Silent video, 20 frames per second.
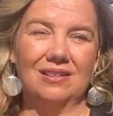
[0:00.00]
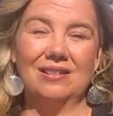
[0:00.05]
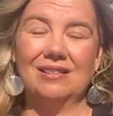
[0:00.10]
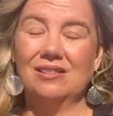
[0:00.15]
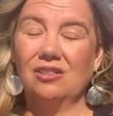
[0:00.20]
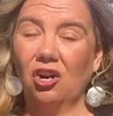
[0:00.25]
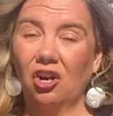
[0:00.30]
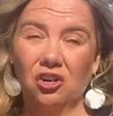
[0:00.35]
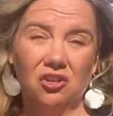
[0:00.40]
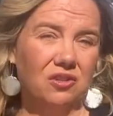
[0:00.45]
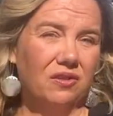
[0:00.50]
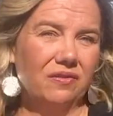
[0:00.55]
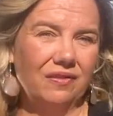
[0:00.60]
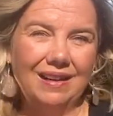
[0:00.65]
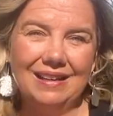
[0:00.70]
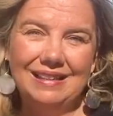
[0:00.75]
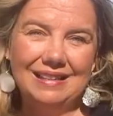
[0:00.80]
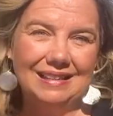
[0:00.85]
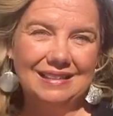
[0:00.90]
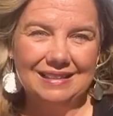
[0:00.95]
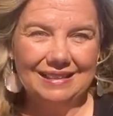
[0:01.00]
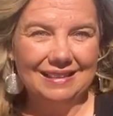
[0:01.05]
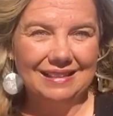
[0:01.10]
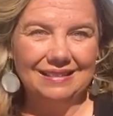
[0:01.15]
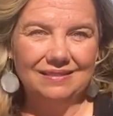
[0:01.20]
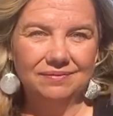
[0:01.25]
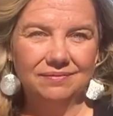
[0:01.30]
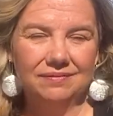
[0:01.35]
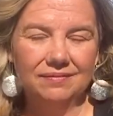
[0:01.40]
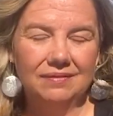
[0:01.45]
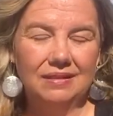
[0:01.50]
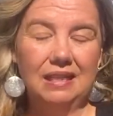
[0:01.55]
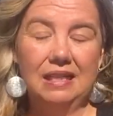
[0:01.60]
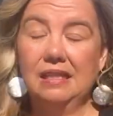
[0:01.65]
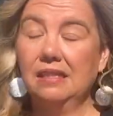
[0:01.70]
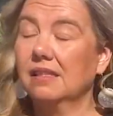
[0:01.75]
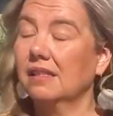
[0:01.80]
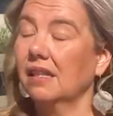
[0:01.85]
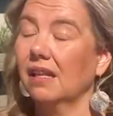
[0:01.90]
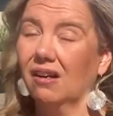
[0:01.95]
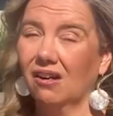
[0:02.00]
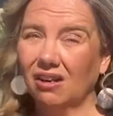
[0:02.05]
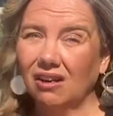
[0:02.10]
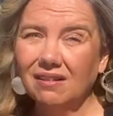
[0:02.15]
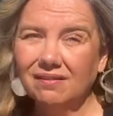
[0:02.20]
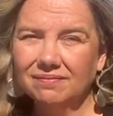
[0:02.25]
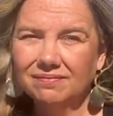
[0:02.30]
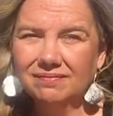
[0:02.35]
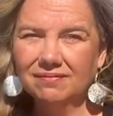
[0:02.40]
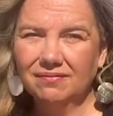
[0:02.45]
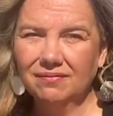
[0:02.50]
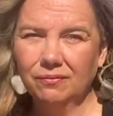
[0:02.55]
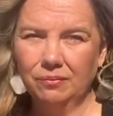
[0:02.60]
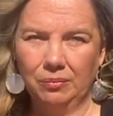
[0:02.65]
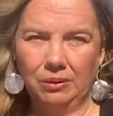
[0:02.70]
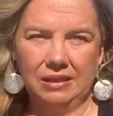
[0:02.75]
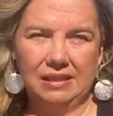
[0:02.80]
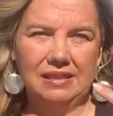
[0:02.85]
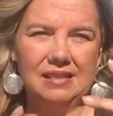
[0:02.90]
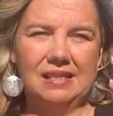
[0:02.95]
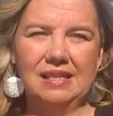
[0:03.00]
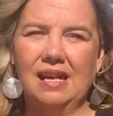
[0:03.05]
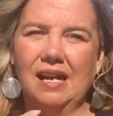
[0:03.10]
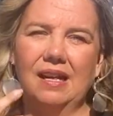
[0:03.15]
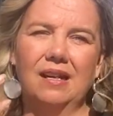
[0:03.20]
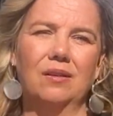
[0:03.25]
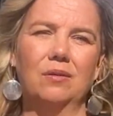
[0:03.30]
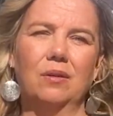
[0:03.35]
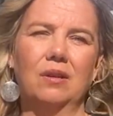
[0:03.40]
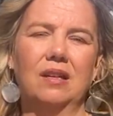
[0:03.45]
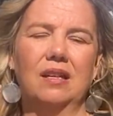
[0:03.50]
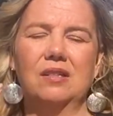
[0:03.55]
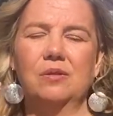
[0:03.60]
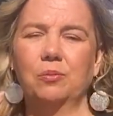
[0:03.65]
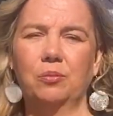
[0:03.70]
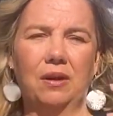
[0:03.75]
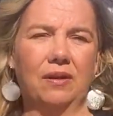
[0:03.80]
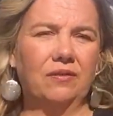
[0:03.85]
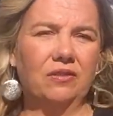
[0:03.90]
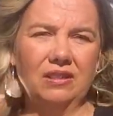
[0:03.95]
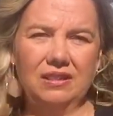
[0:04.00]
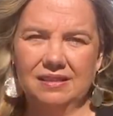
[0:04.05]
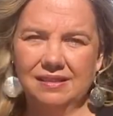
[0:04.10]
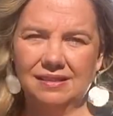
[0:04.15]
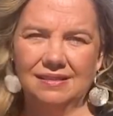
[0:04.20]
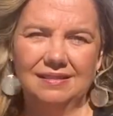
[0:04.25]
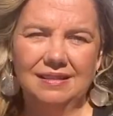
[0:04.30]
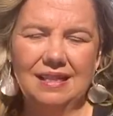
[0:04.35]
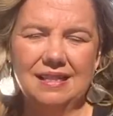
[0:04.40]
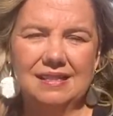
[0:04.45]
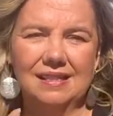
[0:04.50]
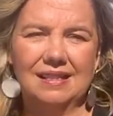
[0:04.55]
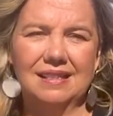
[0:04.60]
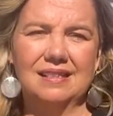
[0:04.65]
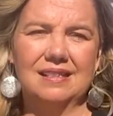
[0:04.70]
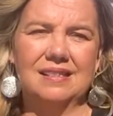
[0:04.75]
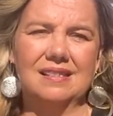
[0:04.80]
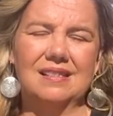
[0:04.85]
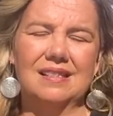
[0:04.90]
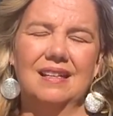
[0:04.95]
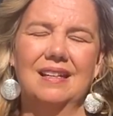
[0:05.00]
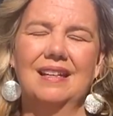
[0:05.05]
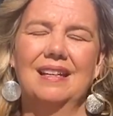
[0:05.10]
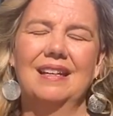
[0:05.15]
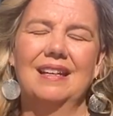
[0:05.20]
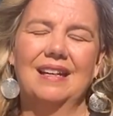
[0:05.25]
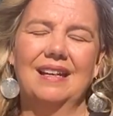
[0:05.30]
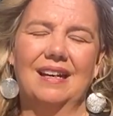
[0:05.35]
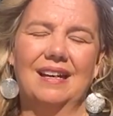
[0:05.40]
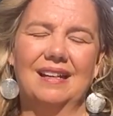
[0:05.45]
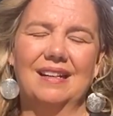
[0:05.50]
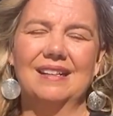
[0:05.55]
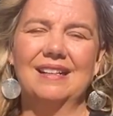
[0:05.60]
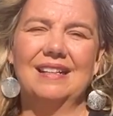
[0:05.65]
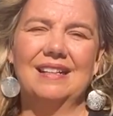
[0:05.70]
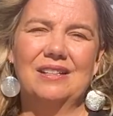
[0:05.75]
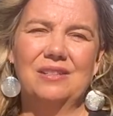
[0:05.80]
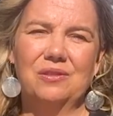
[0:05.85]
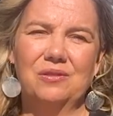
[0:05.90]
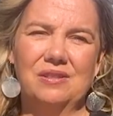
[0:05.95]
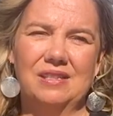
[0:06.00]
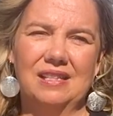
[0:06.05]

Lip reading: it's hard to find Indian. It's there, but it's not as prevalent as it is in New